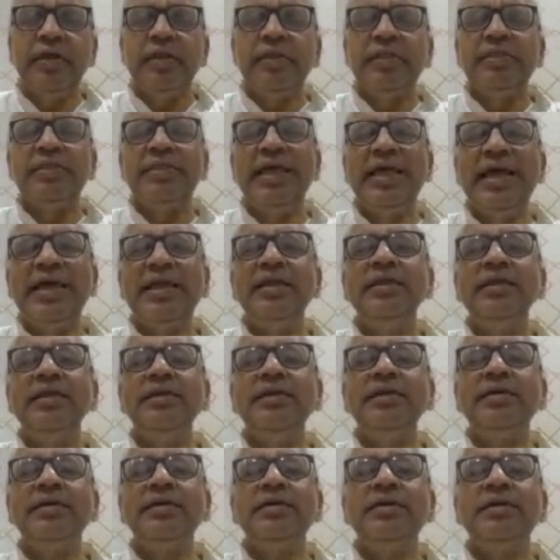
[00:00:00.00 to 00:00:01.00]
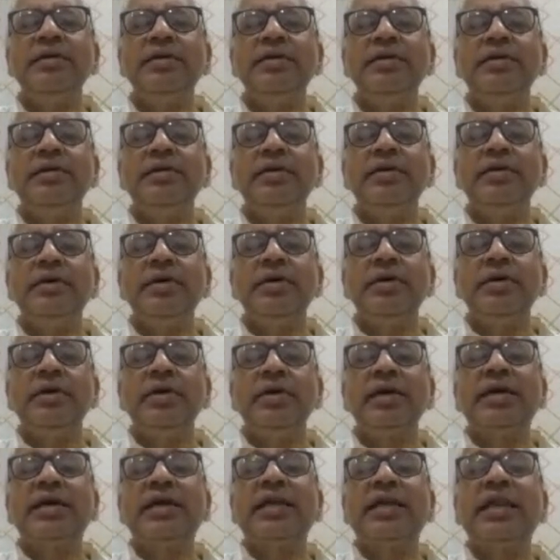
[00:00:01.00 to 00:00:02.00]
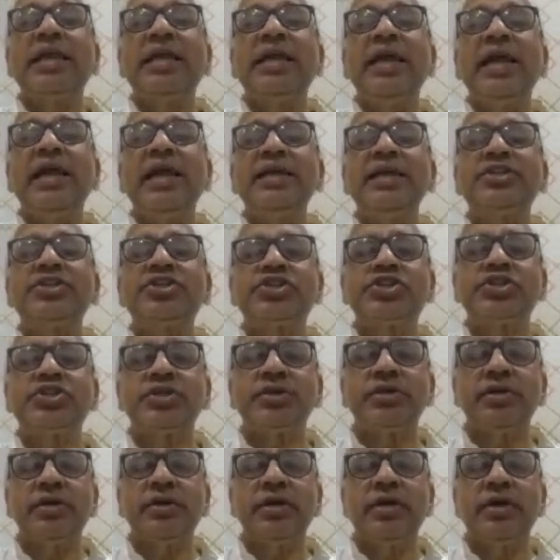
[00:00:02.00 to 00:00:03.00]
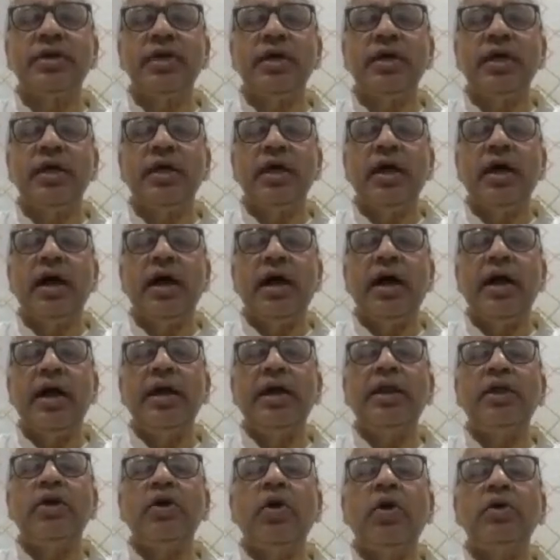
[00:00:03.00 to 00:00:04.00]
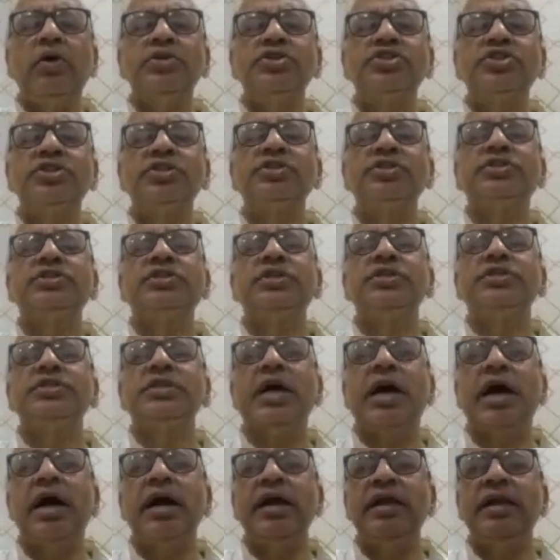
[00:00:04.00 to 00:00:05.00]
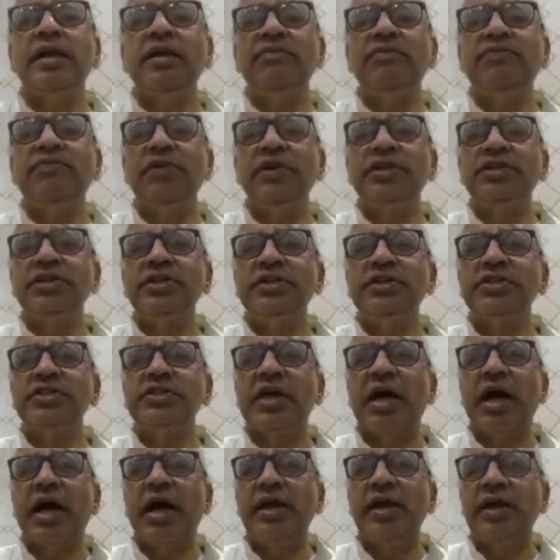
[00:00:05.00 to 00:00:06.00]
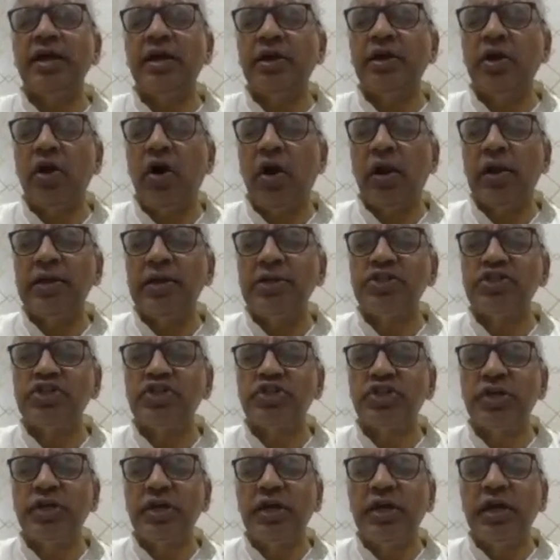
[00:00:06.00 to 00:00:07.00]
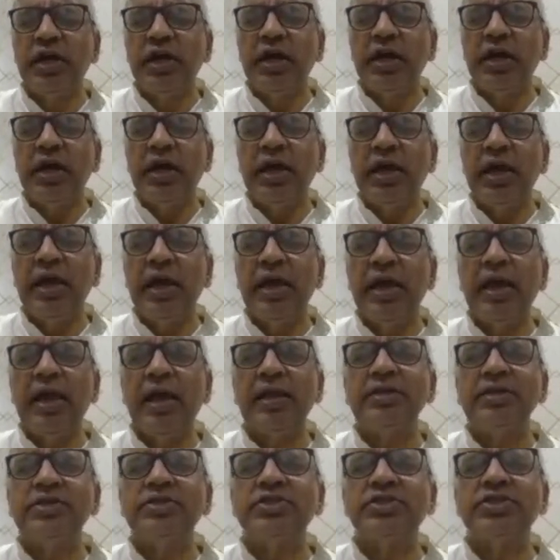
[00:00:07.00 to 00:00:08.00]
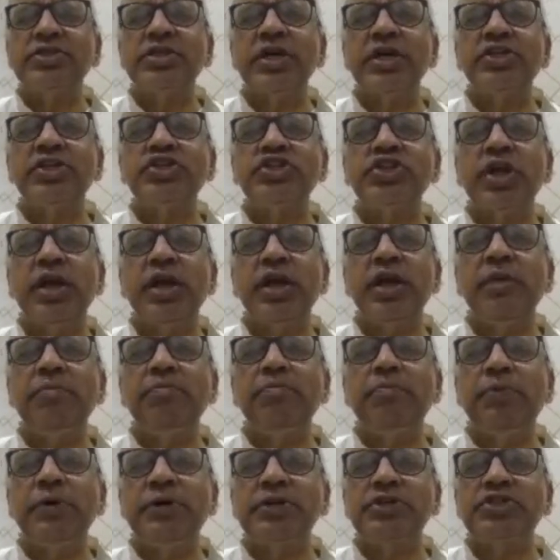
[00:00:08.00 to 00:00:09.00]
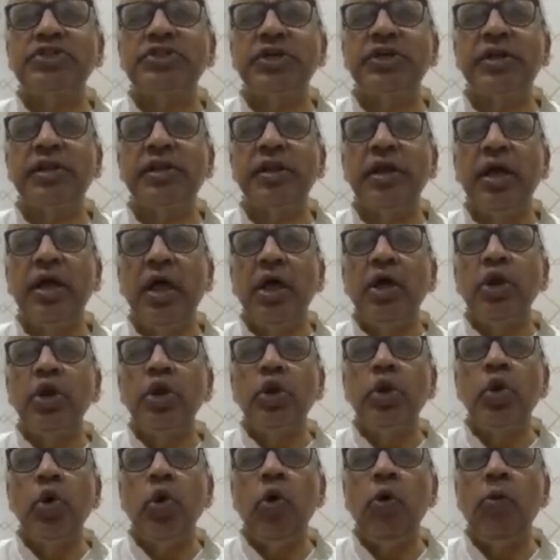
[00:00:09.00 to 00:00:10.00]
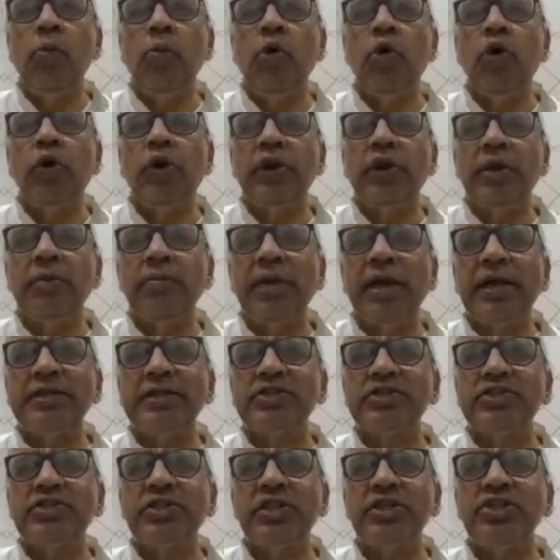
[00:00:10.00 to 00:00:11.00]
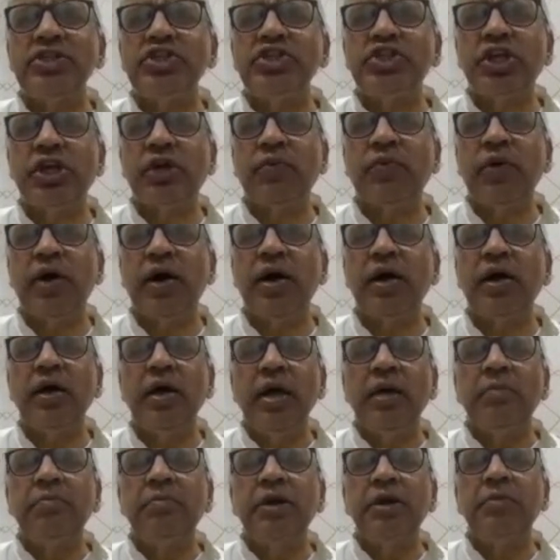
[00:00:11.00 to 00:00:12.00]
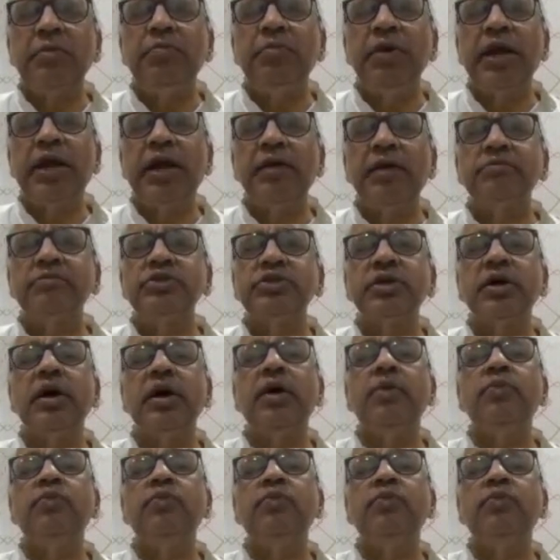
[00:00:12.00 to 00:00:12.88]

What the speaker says: then creates higher consciousness, higher effulgence, higher knowledge, and such a person no more remains the jiva but becomes a